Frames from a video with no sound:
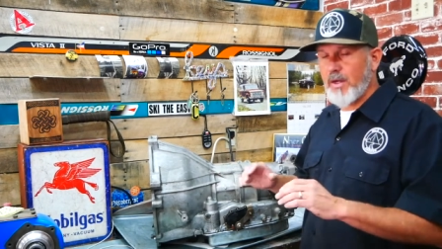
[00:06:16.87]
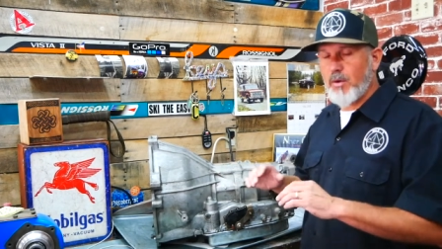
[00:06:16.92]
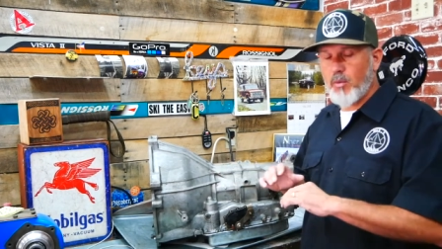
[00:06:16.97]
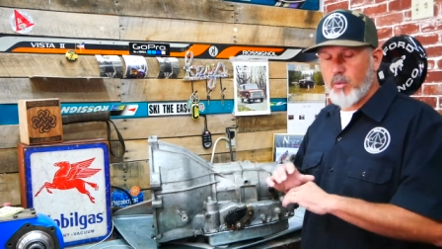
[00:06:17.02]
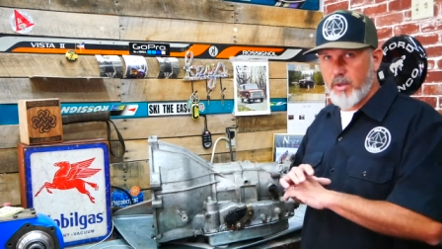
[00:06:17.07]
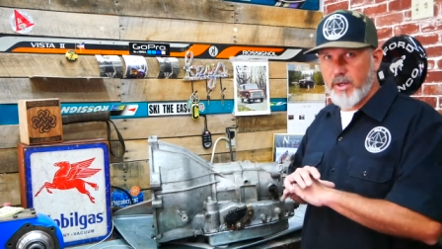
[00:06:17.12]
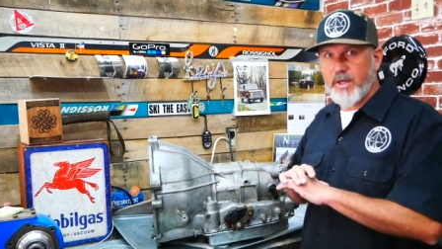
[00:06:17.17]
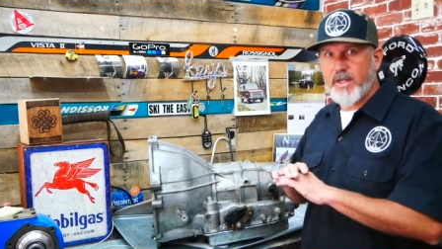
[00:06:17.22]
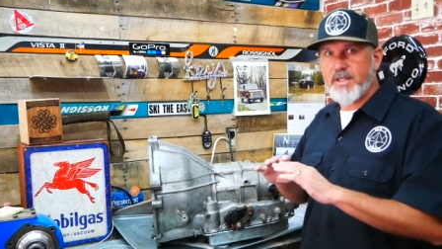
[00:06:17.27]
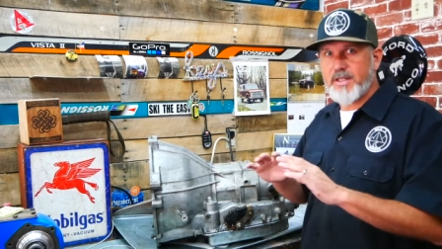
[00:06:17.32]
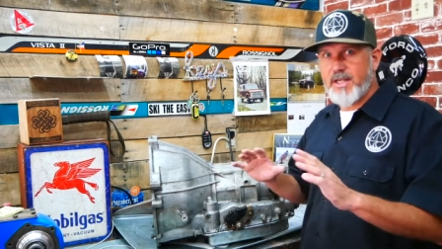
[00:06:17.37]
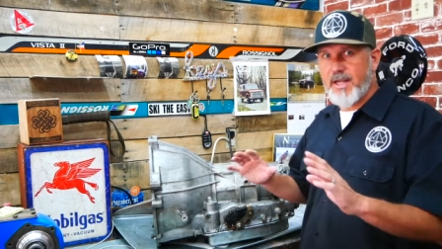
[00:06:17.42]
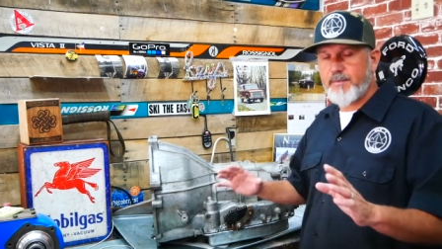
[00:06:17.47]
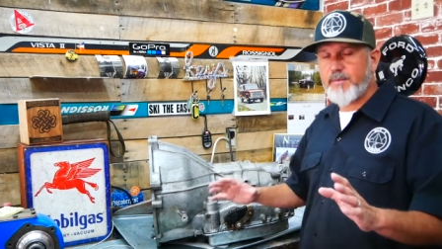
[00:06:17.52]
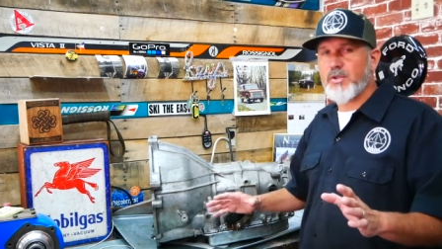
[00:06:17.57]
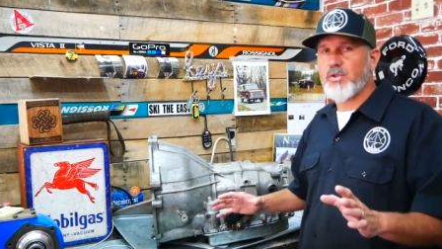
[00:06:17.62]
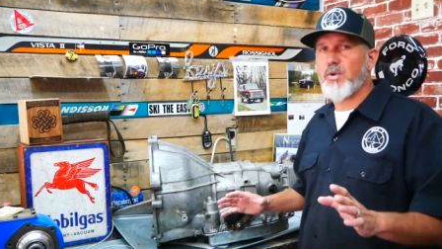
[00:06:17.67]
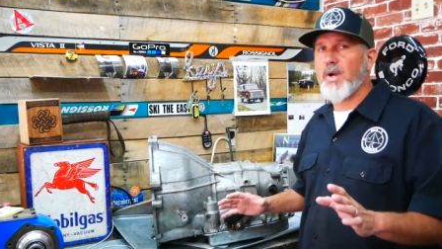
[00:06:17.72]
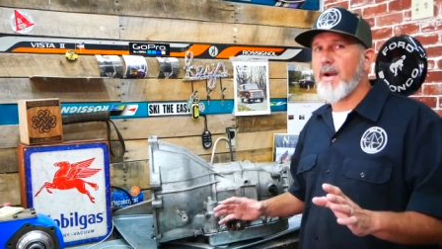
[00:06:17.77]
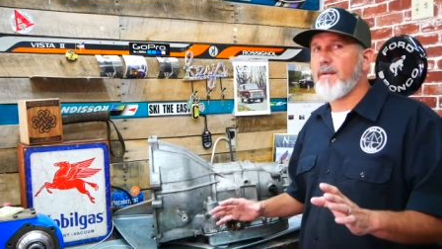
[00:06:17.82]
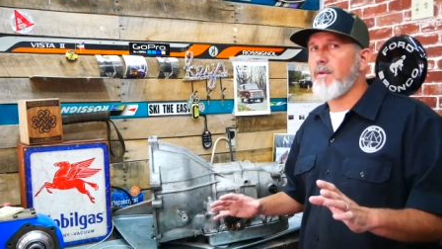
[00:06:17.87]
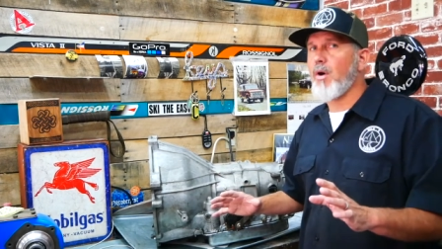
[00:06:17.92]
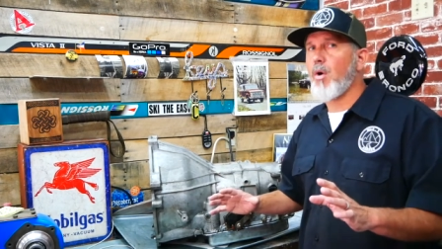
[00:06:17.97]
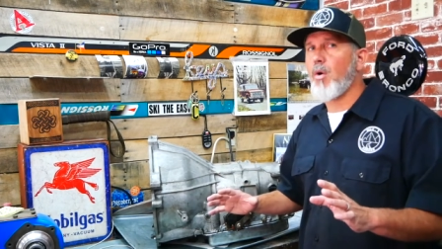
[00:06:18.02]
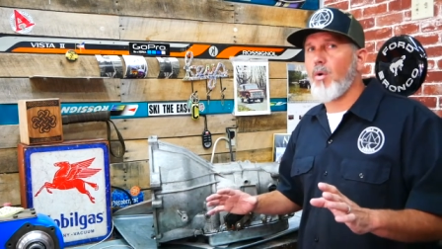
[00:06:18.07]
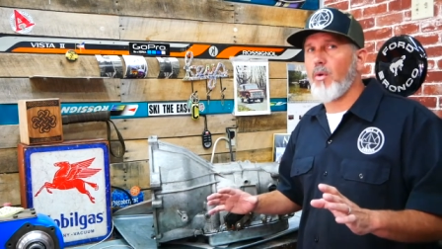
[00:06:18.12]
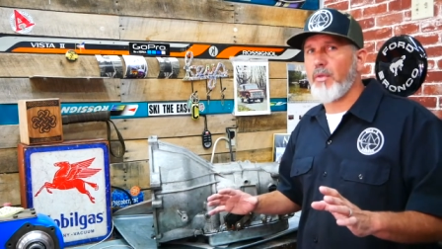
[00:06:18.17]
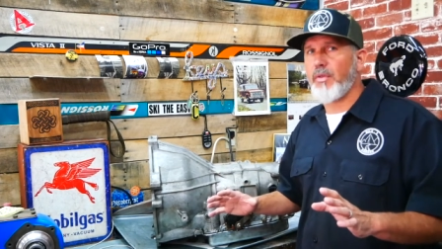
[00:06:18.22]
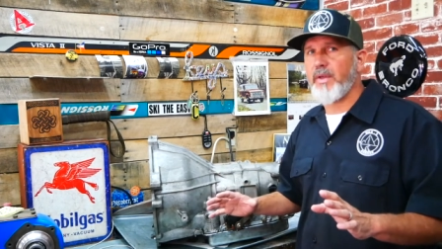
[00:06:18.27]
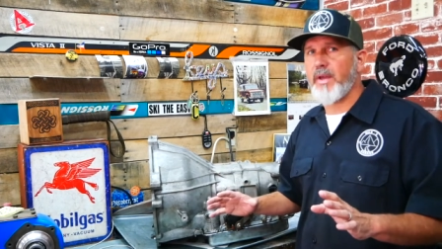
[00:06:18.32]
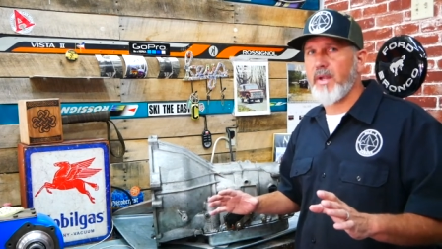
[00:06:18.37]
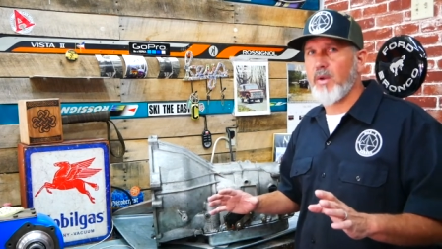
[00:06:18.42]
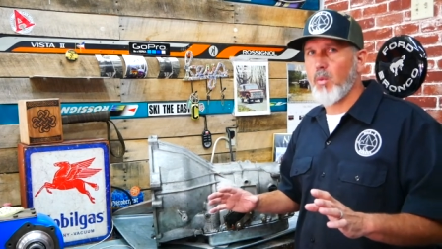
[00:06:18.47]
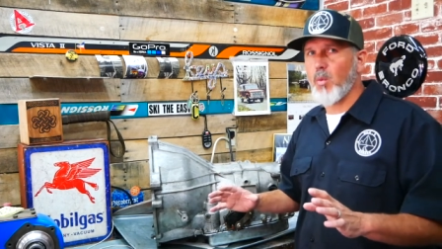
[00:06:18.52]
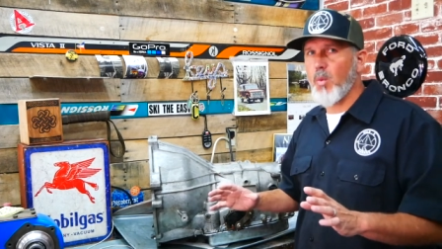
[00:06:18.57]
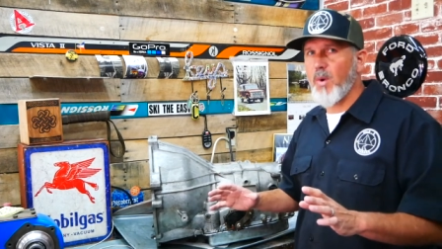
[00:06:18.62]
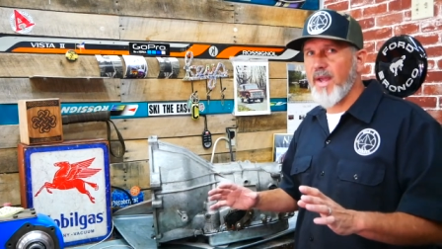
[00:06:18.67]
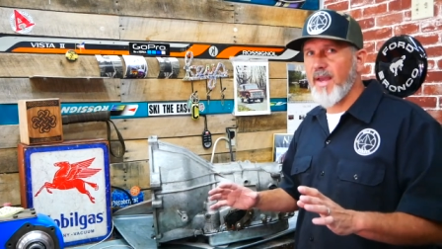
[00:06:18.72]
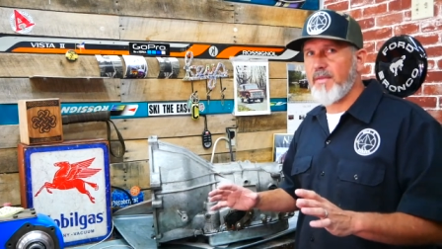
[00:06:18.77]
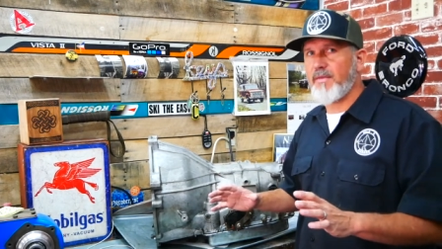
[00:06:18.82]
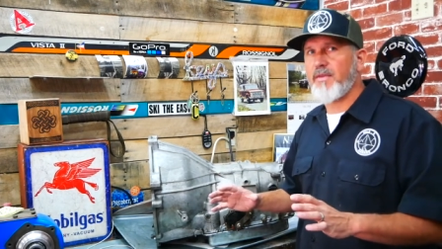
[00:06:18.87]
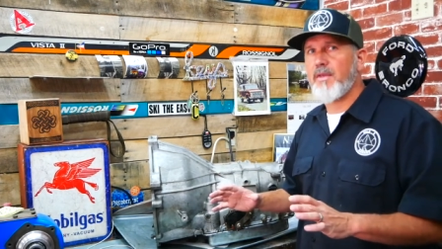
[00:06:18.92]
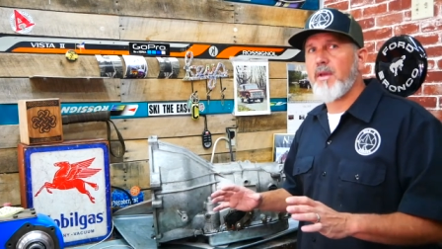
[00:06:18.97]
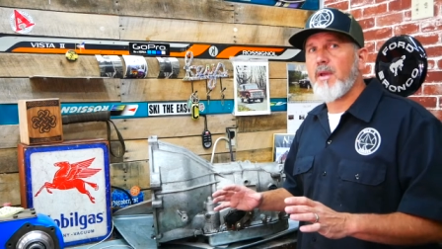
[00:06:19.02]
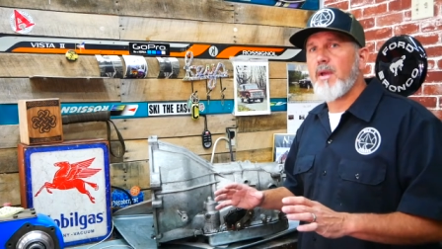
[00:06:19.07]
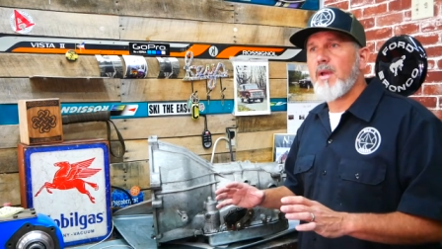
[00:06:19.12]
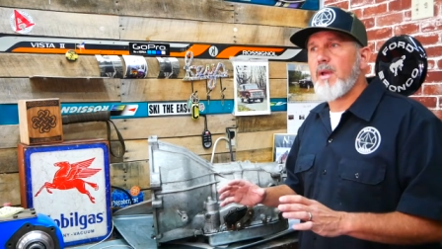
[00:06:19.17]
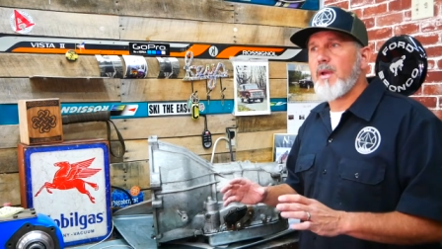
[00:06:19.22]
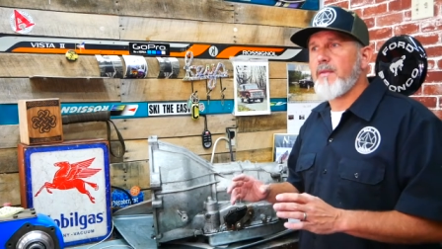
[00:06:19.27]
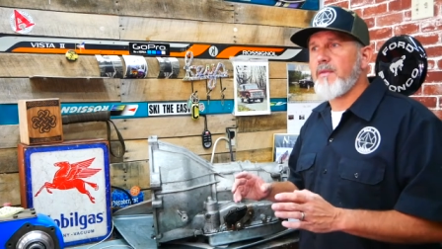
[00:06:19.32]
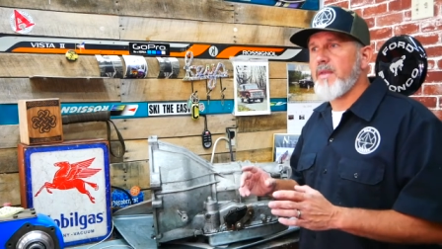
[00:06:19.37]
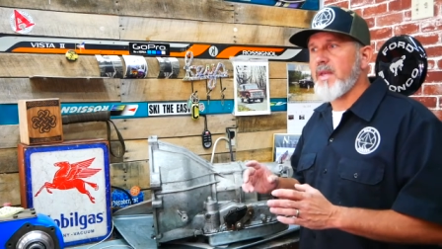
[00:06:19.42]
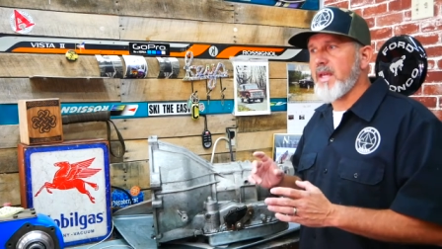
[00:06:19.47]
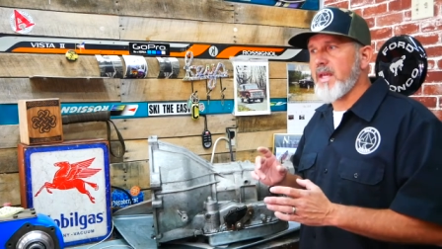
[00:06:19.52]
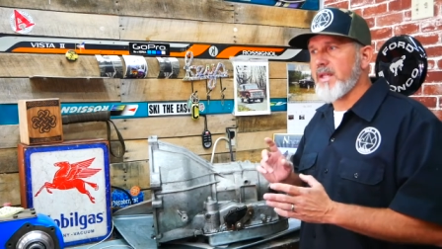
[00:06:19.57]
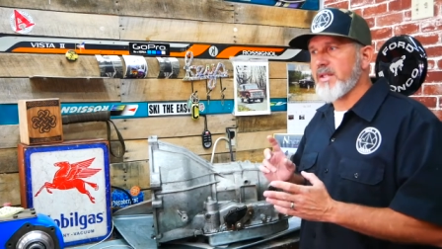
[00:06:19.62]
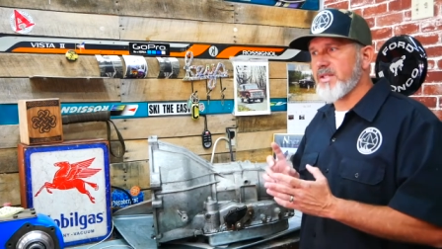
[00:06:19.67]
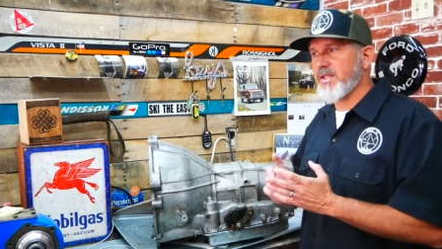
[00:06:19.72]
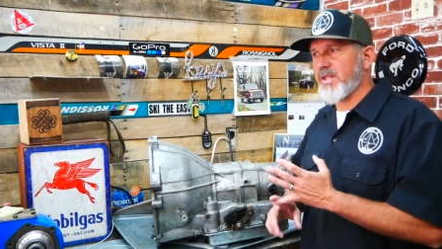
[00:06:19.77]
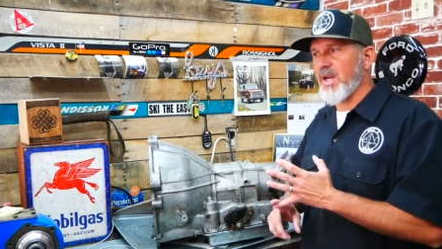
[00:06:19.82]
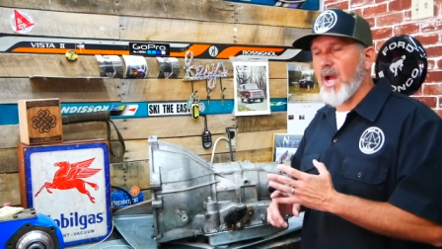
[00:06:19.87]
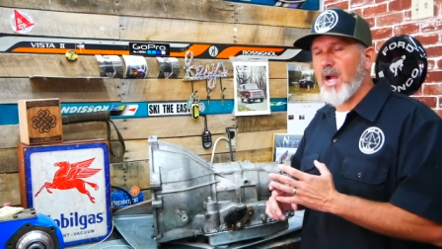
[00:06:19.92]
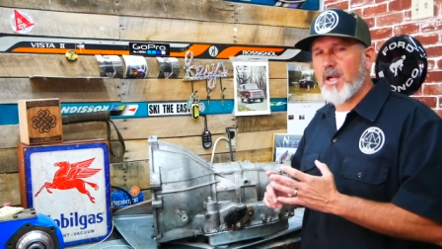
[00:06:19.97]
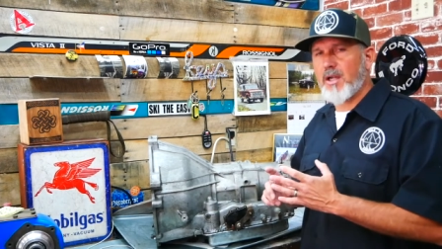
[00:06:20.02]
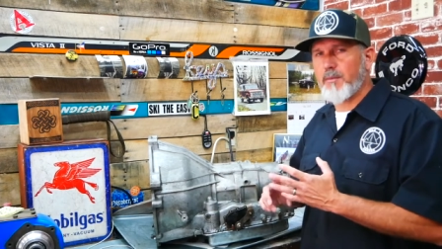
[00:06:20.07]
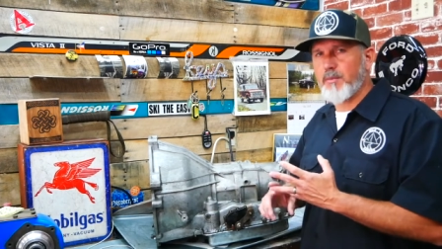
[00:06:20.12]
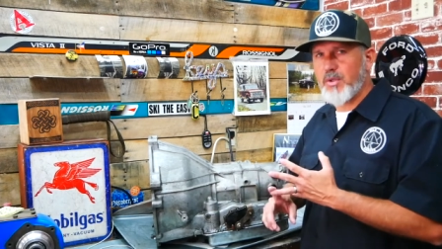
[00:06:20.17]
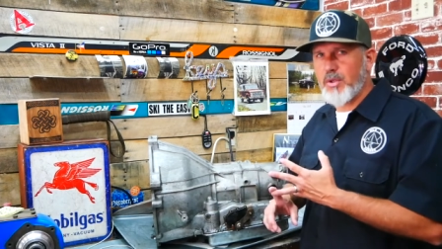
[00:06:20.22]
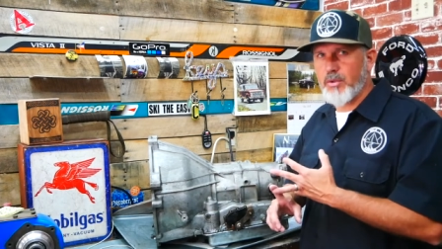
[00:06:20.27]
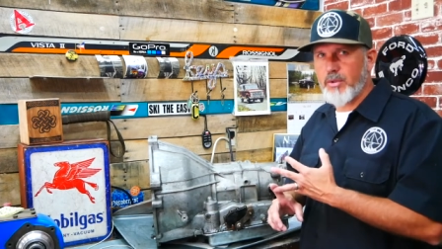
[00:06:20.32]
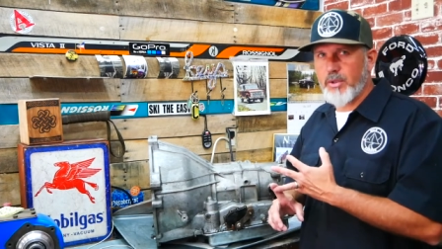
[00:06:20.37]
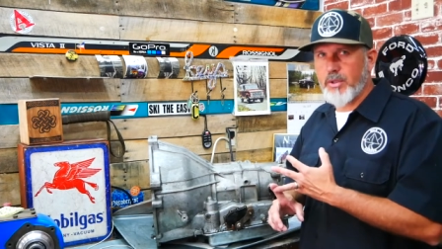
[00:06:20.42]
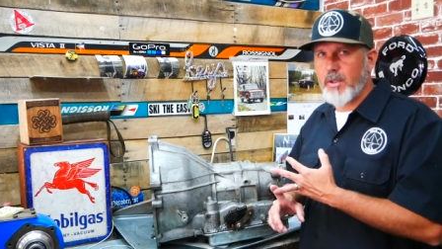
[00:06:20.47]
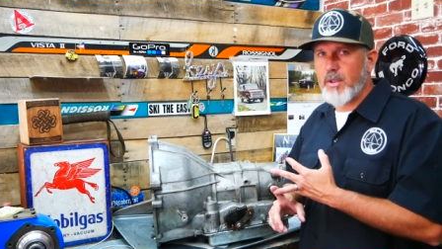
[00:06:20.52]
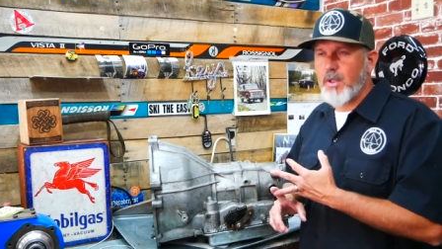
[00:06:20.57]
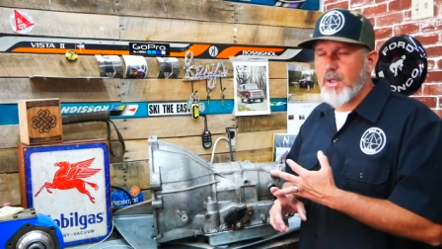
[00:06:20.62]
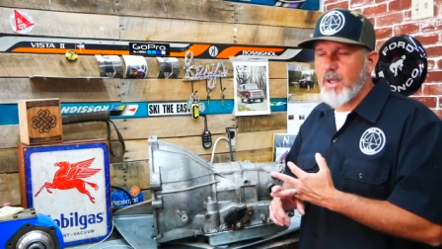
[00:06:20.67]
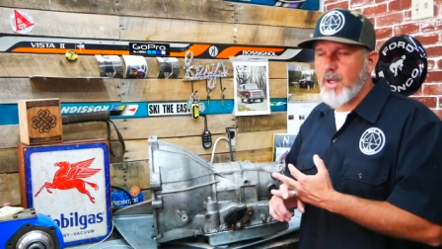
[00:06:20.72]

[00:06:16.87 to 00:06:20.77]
or we're going to attempt to drive the whole thing with the stock computer,